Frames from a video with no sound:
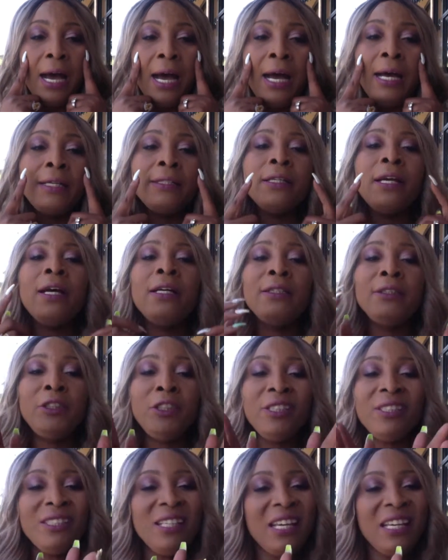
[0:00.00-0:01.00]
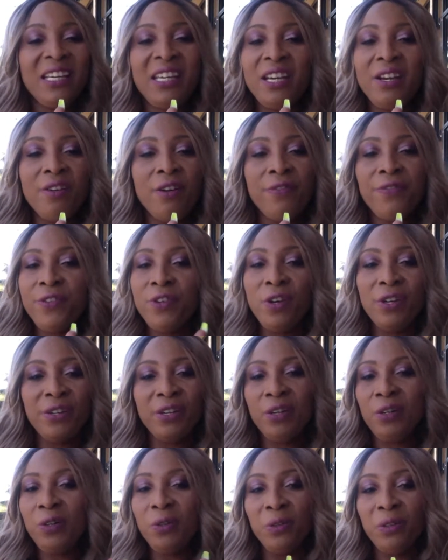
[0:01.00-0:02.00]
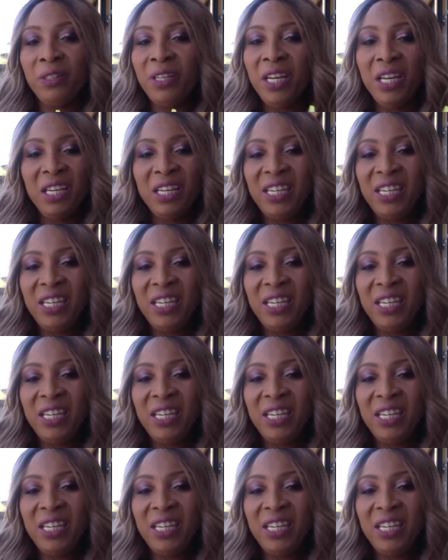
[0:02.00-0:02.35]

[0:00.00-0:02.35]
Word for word: and uh, just take care of you on a whole.